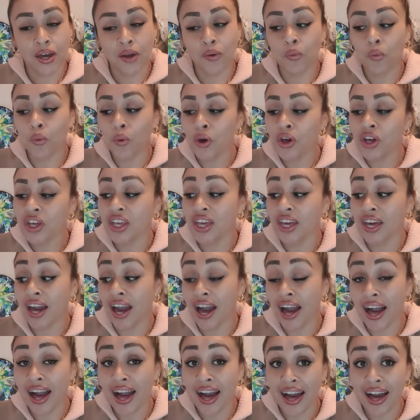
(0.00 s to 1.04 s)
and working
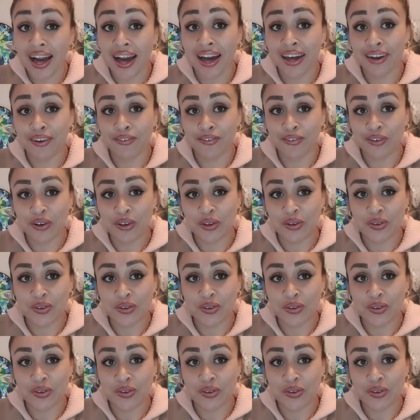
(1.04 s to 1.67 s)
hard for